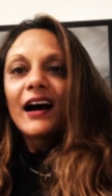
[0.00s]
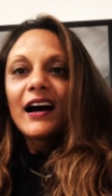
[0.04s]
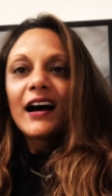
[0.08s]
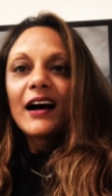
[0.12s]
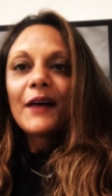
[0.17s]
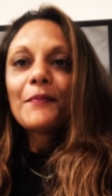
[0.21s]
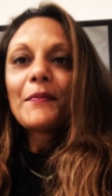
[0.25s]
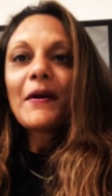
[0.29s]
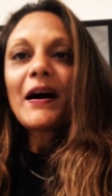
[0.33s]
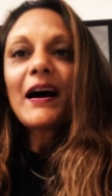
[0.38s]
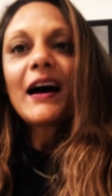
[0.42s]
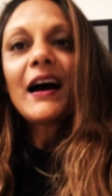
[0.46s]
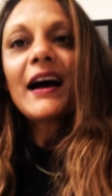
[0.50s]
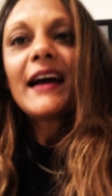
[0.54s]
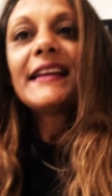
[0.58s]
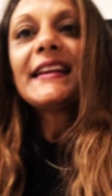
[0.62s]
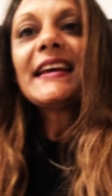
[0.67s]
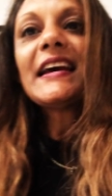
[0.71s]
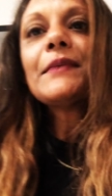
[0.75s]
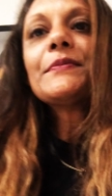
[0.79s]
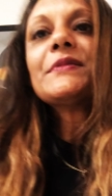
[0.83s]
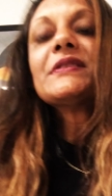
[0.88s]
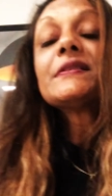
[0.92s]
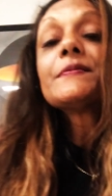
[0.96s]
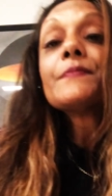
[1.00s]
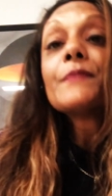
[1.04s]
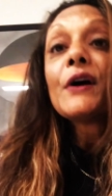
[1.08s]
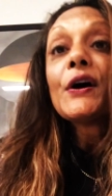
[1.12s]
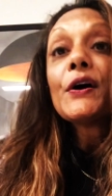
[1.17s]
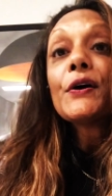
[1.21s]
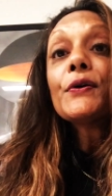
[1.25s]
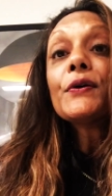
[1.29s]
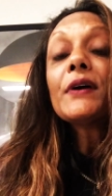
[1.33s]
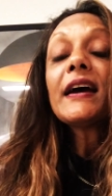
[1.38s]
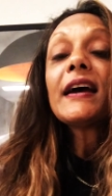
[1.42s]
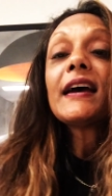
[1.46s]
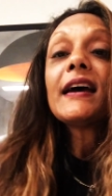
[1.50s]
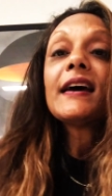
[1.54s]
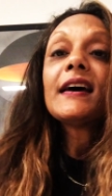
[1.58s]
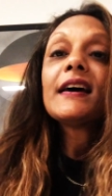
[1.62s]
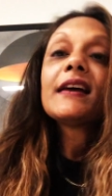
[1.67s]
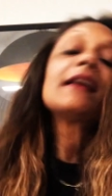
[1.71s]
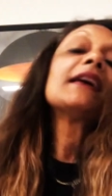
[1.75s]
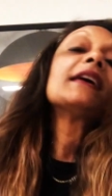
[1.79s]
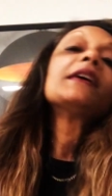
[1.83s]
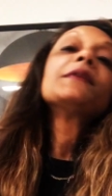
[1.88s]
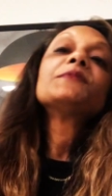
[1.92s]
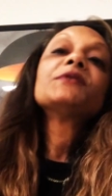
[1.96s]
My name is Mou
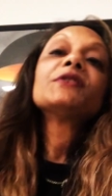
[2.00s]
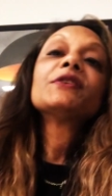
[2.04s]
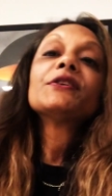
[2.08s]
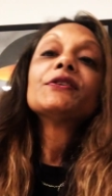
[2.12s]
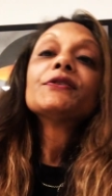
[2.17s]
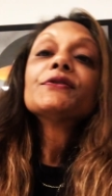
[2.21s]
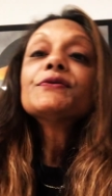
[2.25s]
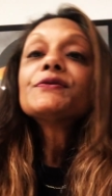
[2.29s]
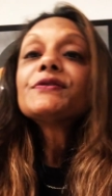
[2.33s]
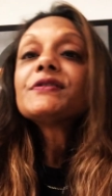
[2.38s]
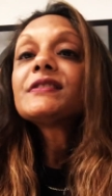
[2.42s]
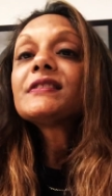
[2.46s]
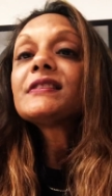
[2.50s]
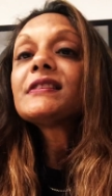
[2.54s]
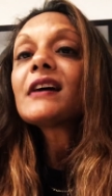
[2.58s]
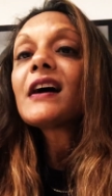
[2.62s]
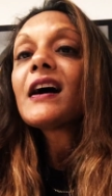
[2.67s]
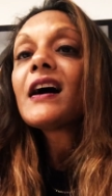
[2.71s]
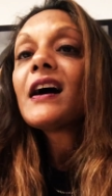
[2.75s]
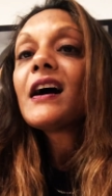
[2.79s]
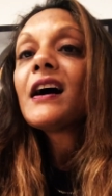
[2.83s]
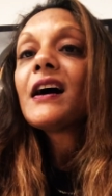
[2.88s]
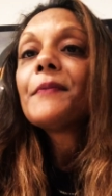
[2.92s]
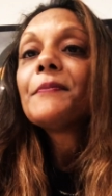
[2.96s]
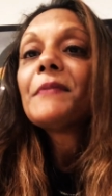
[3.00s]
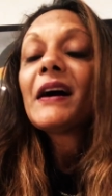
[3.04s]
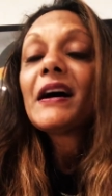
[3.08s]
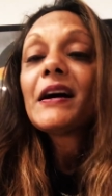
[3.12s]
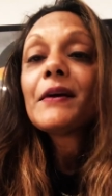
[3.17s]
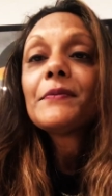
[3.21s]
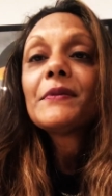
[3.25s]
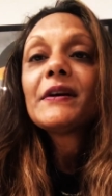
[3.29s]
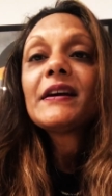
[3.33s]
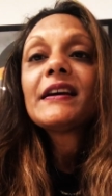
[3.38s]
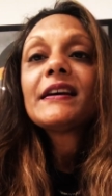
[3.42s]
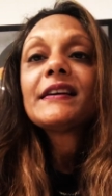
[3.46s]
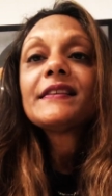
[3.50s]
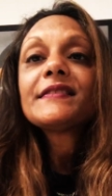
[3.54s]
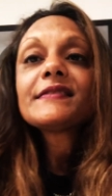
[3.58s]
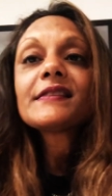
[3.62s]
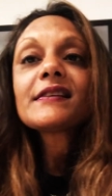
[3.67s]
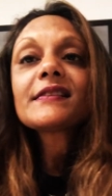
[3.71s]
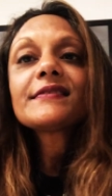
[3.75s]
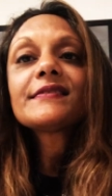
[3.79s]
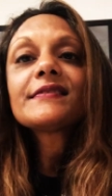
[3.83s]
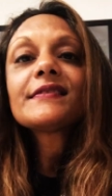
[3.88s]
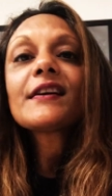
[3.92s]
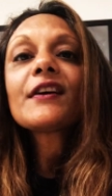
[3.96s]
and I'm your host. Um, I'm a
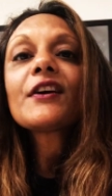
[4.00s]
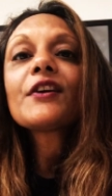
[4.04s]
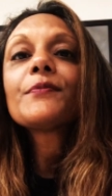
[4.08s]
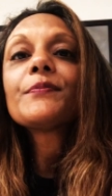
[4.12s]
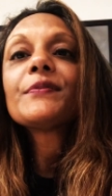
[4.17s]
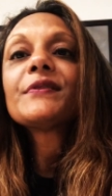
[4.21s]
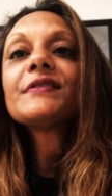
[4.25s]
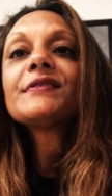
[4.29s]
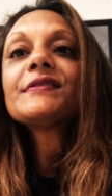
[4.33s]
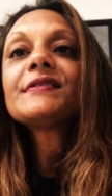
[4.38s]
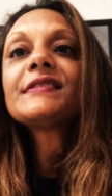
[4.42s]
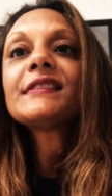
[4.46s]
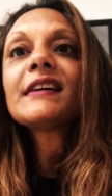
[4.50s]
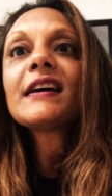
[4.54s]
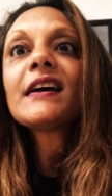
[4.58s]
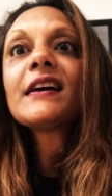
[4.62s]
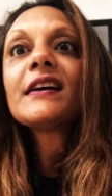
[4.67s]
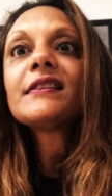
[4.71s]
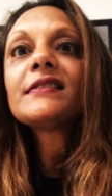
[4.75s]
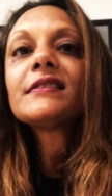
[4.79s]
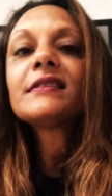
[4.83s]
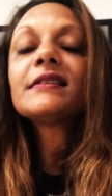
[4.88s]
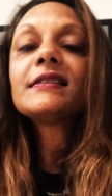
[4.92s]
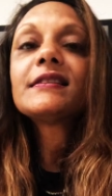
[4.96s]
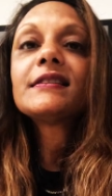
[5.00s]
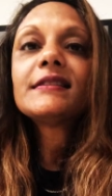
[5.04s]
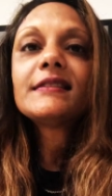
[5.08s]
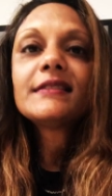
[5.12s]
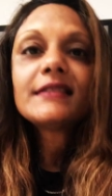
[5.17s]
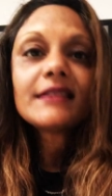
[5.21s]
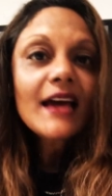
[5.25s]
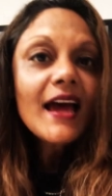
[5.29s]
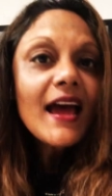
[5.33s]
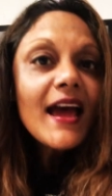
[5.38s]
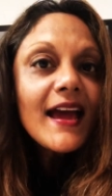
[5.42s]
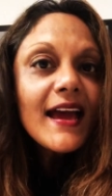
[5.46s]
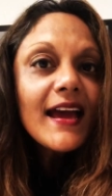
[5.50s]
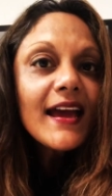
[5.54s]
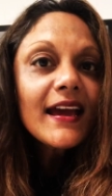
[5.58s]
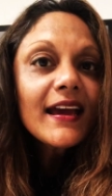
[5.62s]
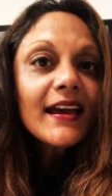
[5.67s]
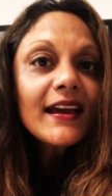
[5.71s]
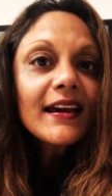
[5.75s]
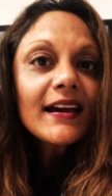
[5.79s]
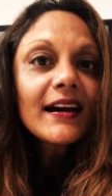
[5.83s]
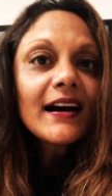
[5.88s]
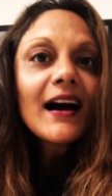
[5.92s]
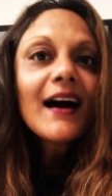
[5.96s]
sex therapist, and
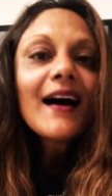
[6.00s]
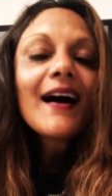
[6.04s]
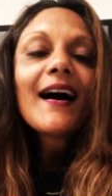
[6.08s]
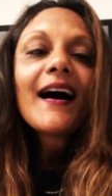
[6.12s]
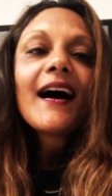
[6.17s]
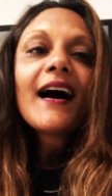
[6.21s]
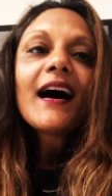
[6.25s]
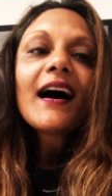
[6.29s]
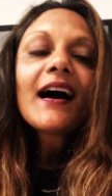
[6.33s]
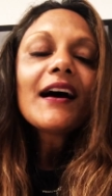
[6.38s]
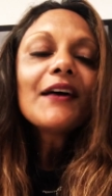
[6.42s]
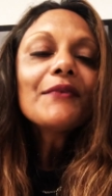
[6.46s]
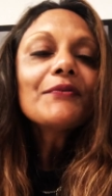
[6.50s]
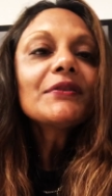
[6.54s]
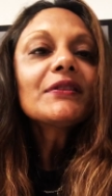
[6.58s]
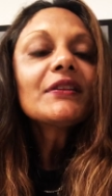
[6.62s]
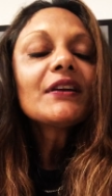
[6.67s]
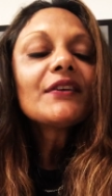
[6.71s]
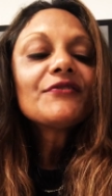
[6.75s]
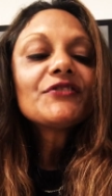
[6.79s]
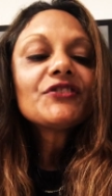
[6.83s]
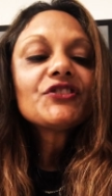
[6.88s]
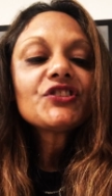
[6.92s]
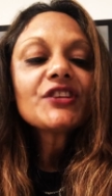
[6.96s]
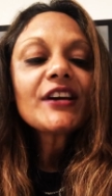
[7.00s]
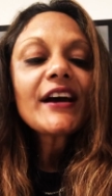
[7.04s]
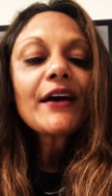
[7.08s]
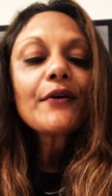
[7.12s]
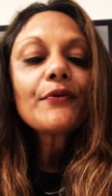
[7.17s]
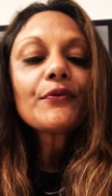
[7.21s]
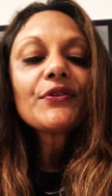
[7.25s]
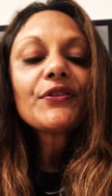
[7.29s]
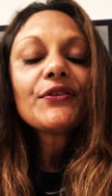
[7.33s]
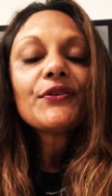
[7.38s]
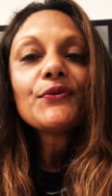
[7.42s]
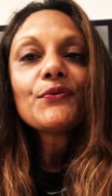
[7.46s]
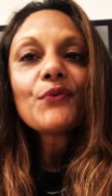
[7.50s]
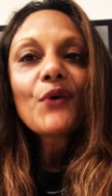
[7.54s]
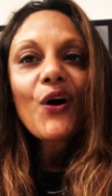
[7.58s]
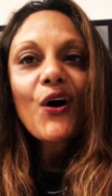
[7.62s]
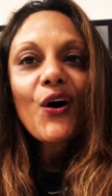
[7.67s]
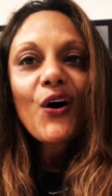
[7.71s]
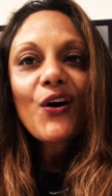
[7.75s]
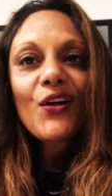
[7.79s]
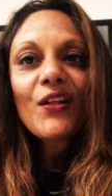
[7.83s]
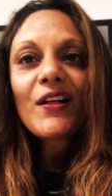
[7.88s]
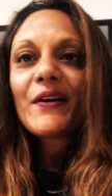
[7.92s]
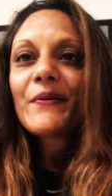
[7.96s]
today I would love to chat with you
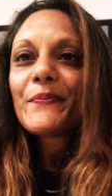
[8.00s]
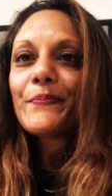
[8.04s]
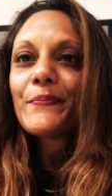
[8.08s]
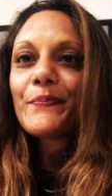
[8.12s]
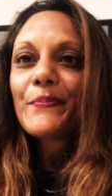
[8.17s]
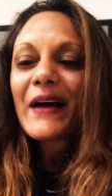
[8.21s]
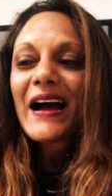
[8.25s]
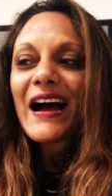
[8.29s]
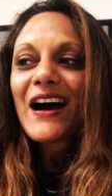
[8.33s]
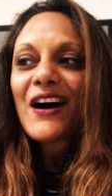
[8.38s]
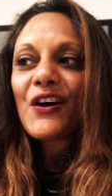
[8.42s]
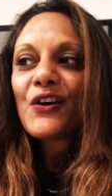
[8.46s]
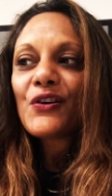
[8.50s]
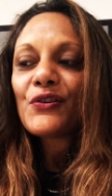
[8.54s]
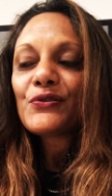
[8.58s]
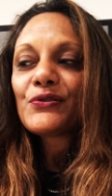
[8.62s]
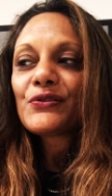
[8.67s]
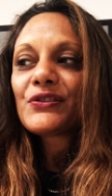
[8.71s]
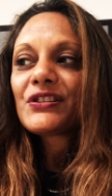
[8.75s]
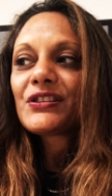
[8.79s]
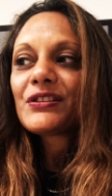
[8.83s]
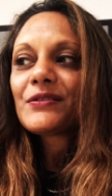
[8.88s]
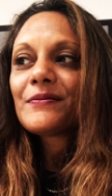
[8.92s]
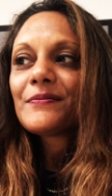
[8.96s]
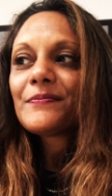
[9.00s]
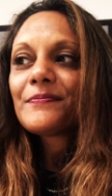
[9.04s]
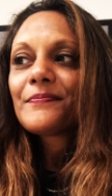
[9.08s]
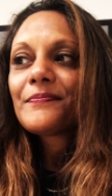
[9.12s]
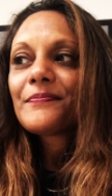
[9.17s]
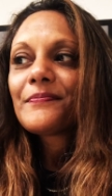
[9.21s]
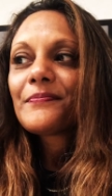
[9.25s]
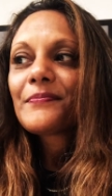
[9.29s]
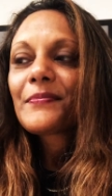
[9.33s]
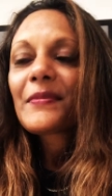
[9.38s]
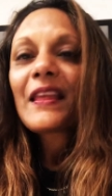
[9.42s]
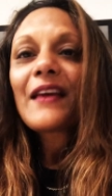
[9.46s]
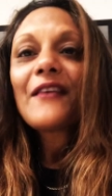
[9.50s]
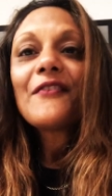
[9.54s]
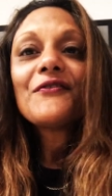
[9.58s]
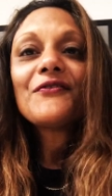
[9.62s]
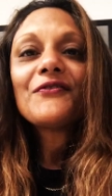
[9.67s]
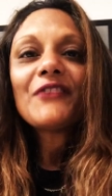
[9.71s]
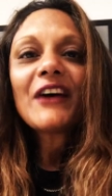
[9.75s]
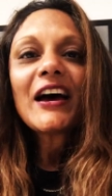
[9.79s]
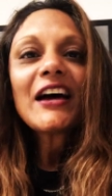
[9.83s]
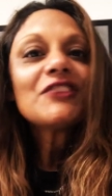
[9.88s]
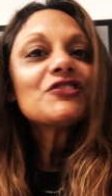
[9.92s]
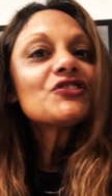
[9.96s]
all about
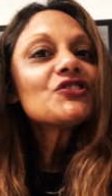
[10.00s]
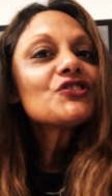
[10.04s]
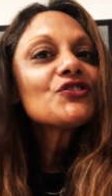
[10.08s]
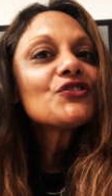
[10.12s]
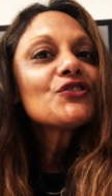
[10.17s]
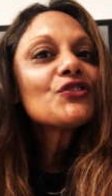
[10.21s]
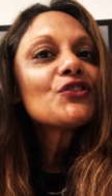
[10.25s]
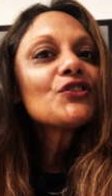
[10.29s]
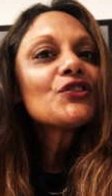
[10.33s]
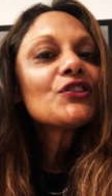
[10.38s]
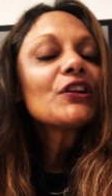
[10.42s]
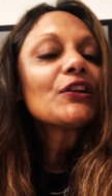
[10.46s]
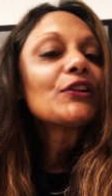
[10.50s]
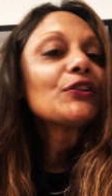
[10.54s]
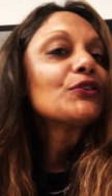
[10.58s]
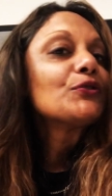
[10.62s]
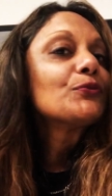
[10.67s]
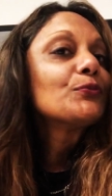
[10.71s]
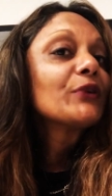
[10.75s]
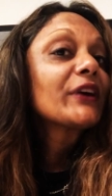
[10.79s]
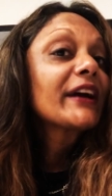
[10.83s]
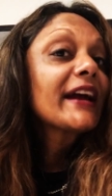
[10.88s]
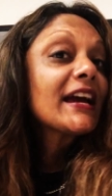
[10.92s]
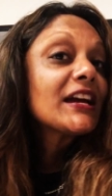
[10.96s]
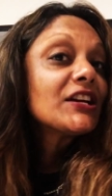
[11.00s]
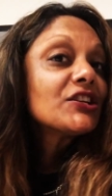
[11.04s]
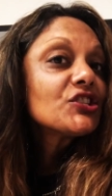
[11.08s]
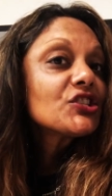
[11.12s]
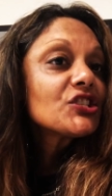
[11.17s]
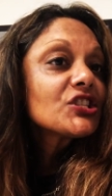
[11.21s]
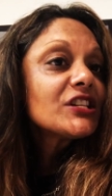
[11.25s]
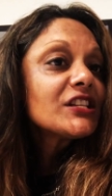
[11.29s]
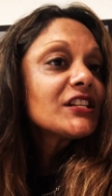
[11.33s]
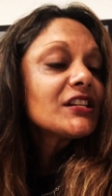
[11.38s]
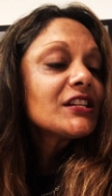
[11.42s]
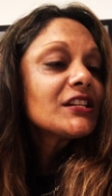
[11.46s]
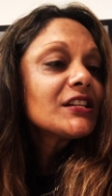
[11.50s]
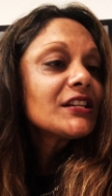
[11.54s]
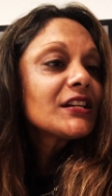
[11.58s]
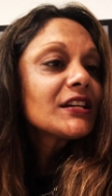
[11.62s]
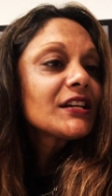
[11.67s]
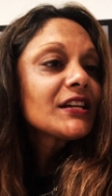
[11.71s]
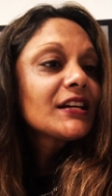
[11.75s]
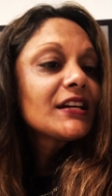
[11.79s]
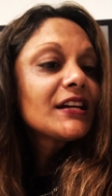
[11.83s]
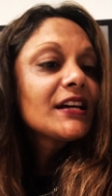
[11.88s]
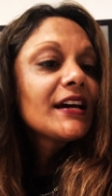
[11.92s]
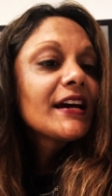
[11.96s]
vaginal lubrication
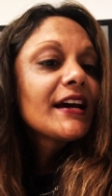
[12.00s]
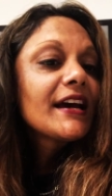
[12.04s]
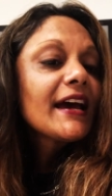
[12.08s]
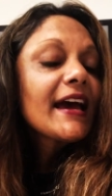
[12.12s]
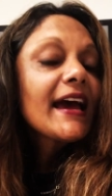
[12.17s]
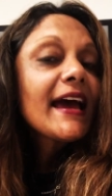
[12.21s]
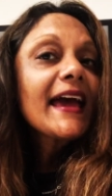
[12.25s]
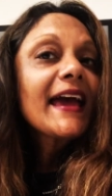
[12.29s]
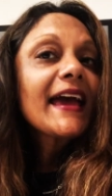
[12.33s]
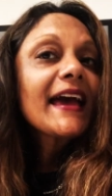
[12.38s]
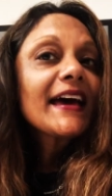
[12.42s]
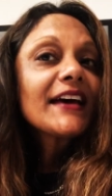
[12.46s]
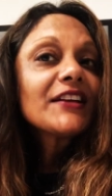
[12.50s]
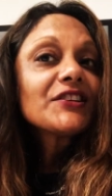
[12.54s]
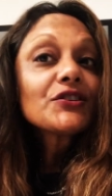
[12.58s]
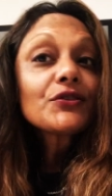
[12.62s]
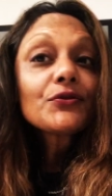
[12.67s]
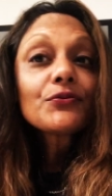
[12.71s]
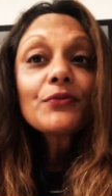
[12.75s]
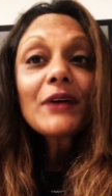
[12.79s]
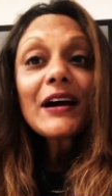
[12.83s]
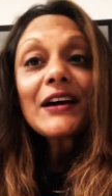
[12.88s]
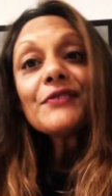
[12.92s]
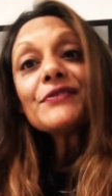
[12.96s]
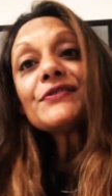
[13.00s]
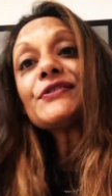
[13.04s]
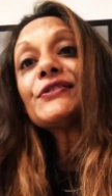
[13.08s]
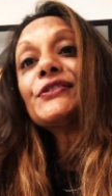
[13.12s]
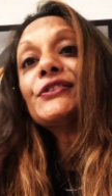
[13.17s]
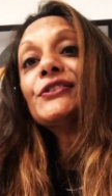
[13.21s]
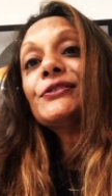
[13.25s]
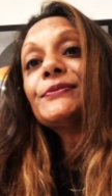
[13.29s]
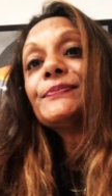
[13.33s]
and arousal.